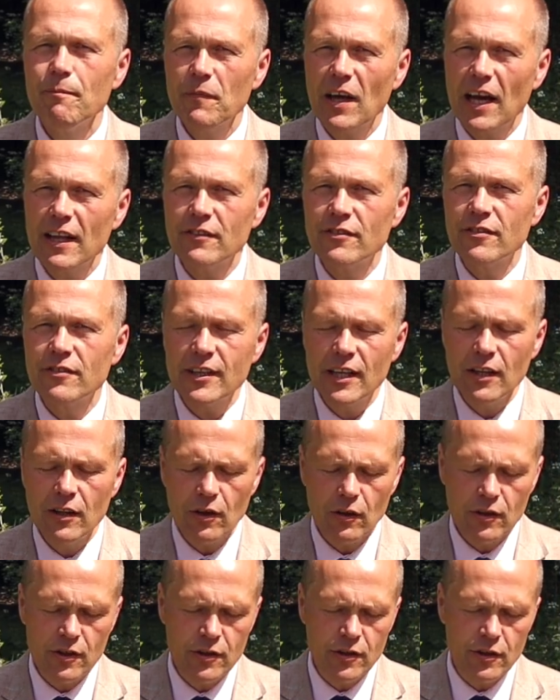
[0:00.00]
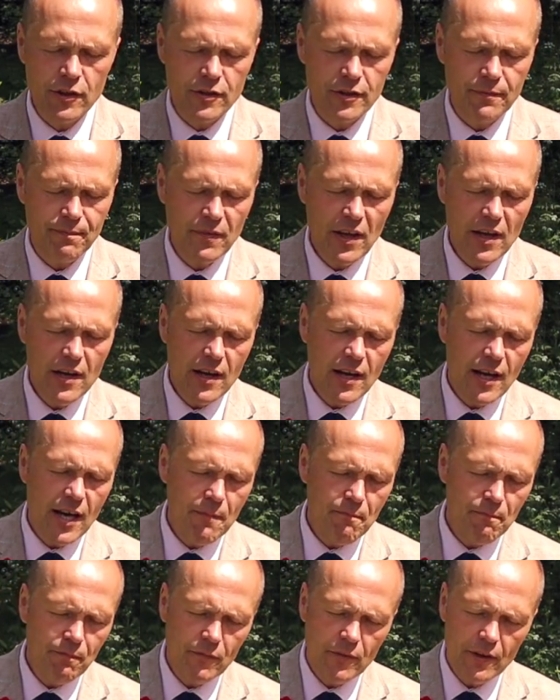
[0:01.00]
and still look good.
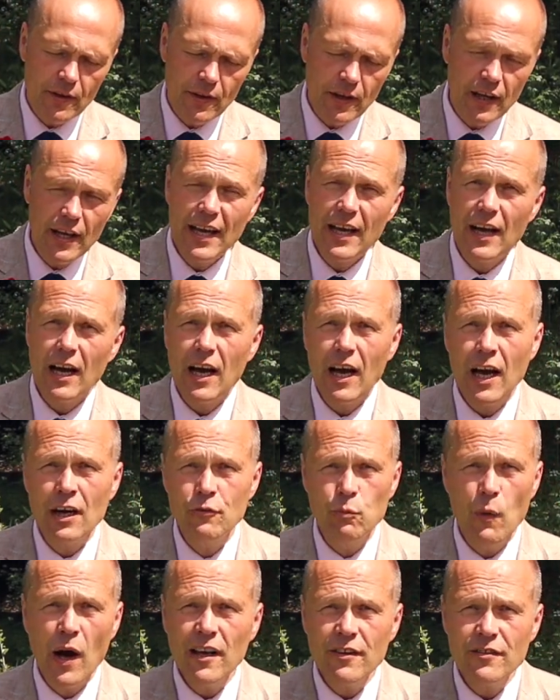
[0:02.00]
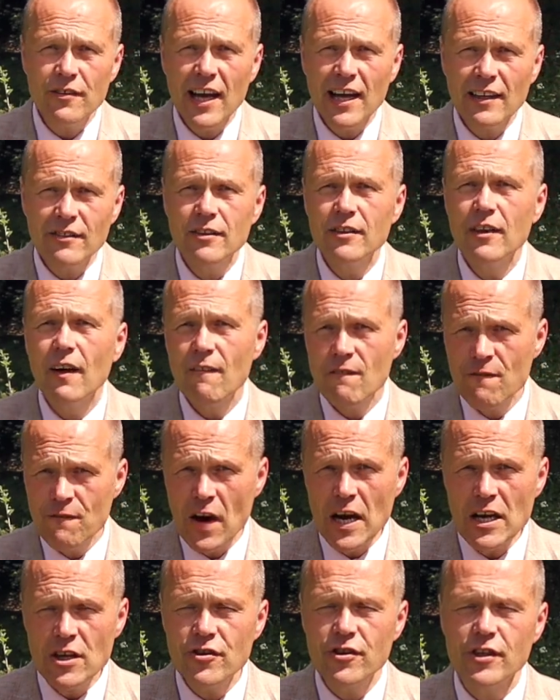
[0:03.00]
As well as that,
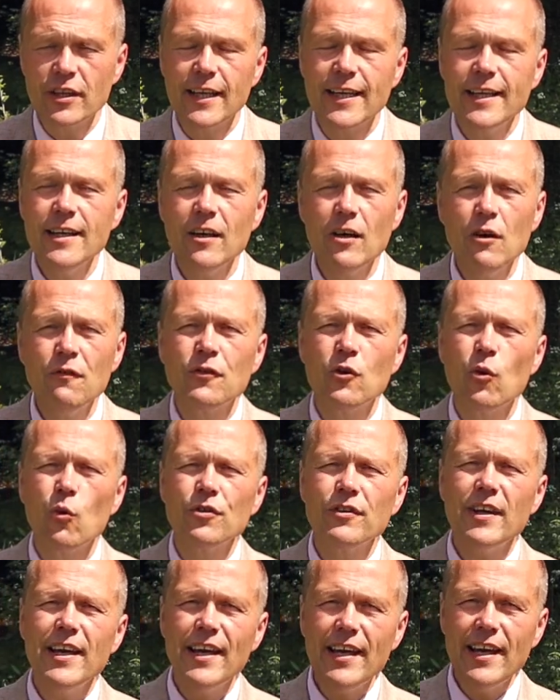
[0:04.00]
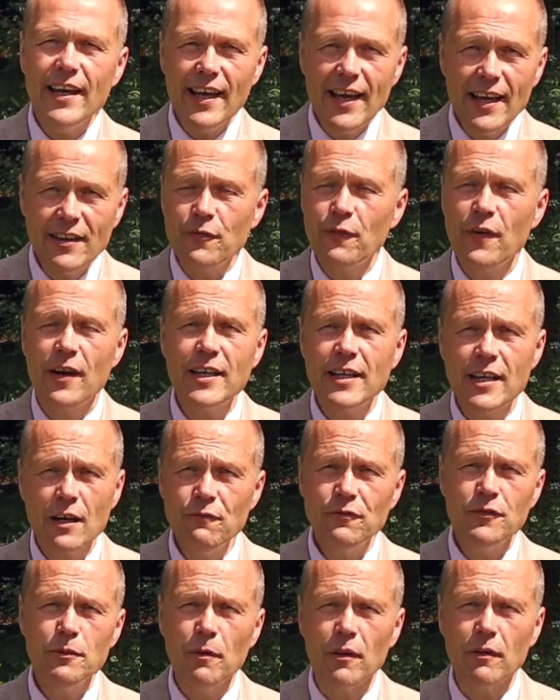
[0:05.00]
functionally, of course, it's very
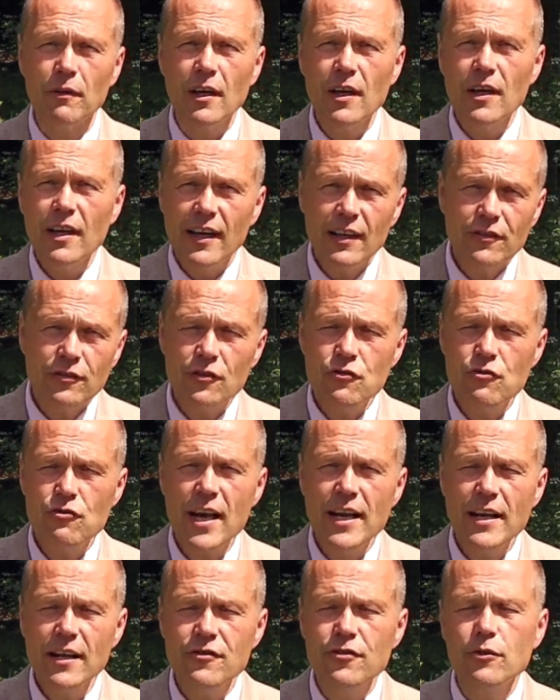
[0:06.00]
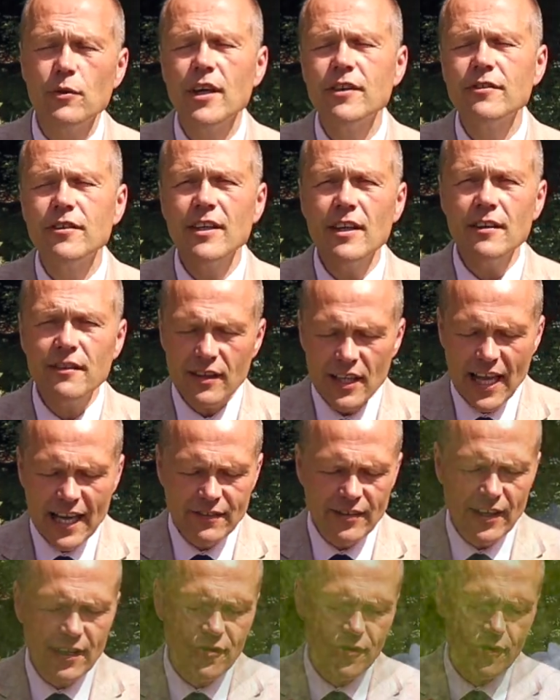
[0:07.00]
comfortable. It's a training shoe, it's an athletic